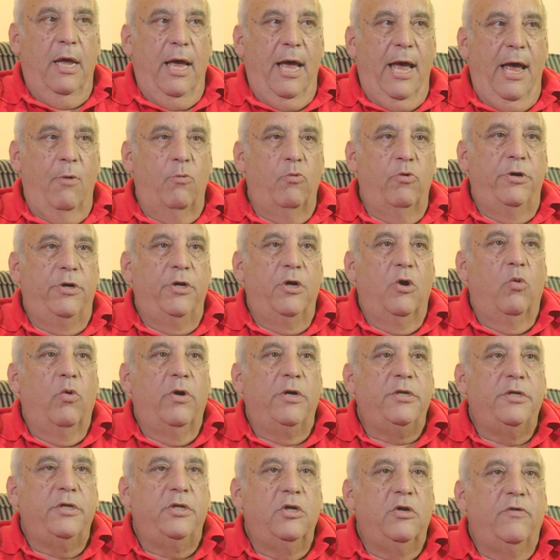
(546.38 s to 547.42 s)
I wouldn't know
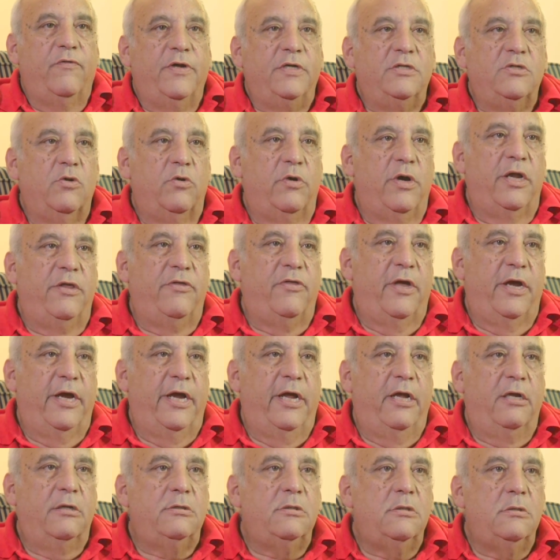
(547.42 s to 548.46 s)
what to do if I was doing anything
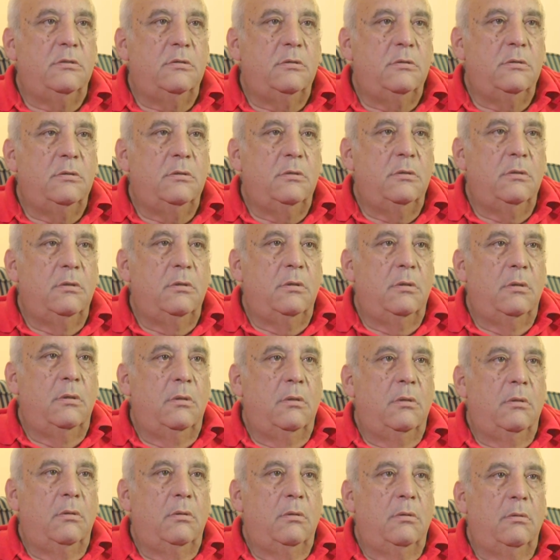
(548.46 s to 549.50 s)
else.
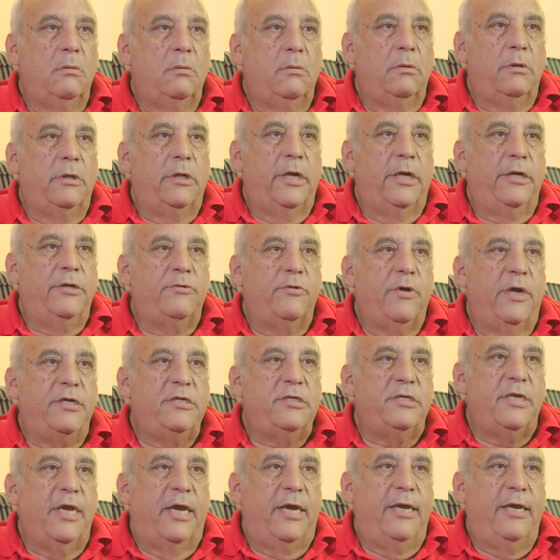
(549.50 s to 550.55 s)
Okay, so I
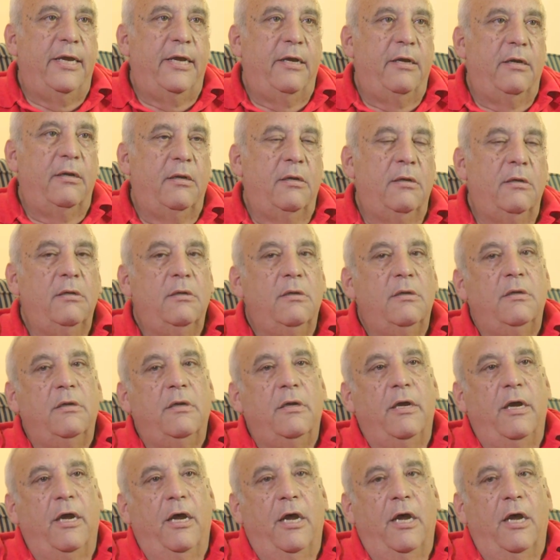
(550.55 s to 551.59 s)
stay in
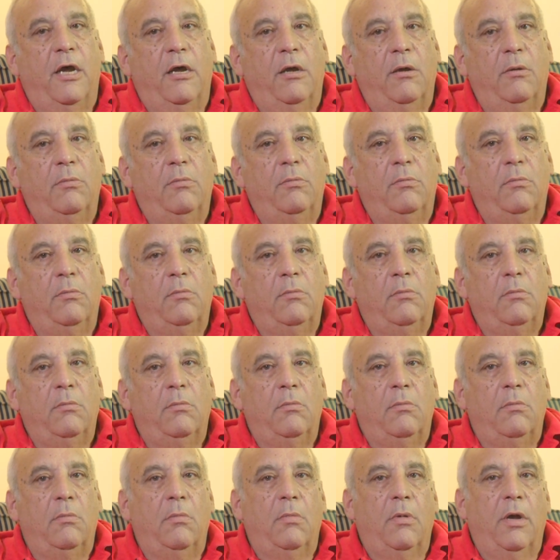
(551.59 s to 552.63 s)
it.
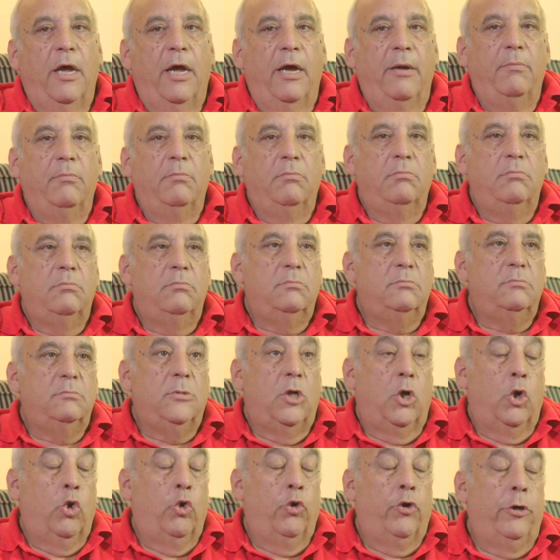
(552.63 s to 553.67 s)
I'm
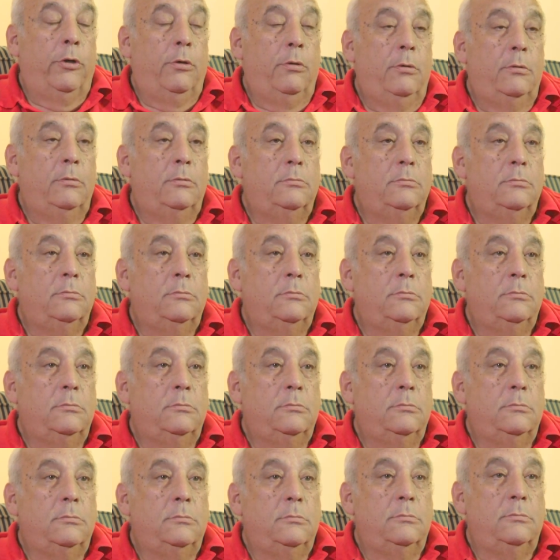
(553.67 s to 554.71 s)
old
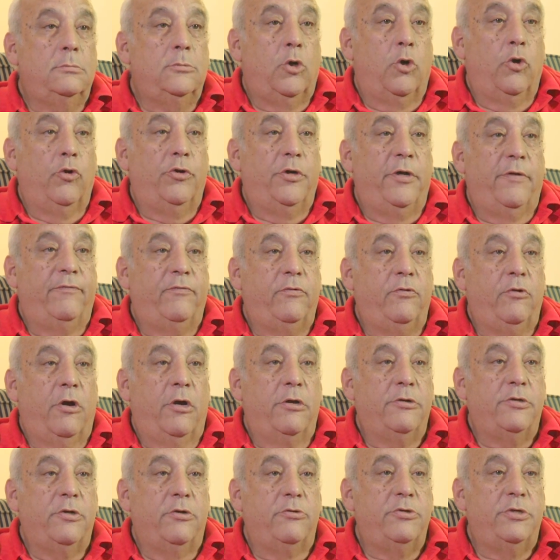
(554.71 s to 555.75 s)
enough to
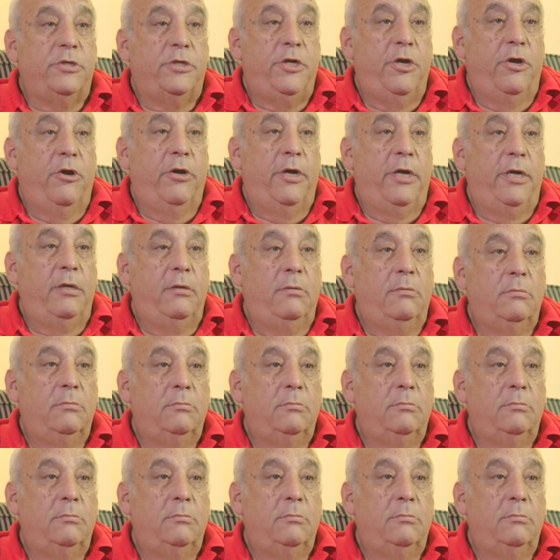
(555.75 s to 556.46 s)
draw Social Security.